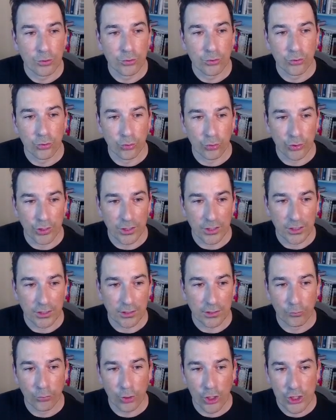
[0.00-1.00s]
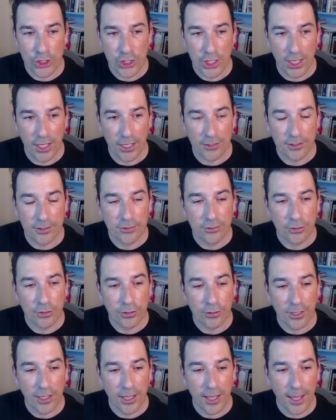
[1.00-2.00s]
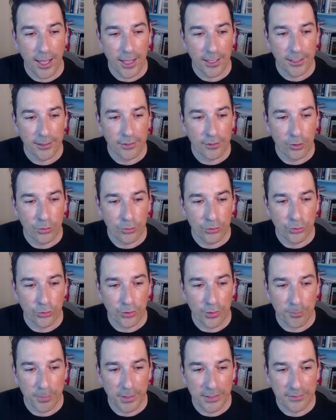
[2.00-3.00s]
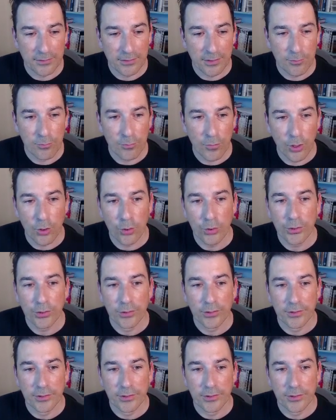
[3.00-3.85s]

to the brush editor and go to the painting mode